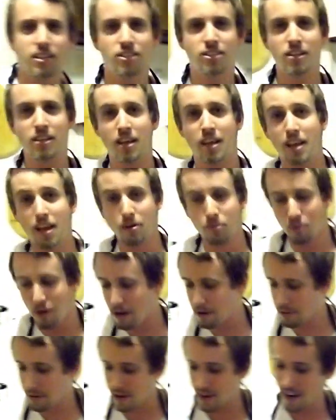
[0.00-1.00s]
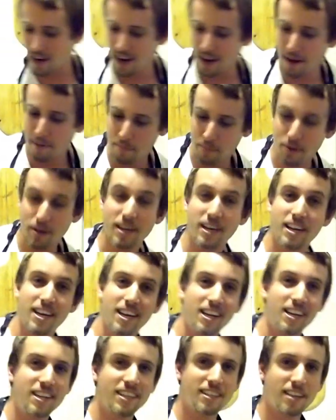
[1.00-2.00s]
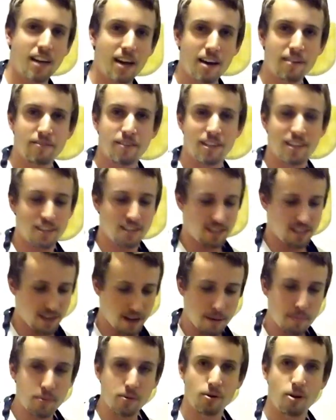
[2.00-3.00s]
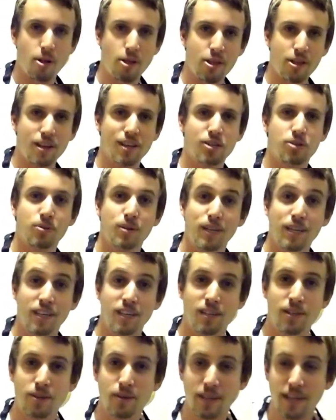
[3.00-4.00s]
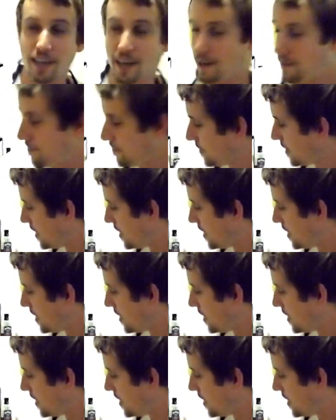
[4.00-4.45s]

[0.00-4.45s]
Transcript: And while we're uh, preheating the oven, there's a couple of things we need to do here.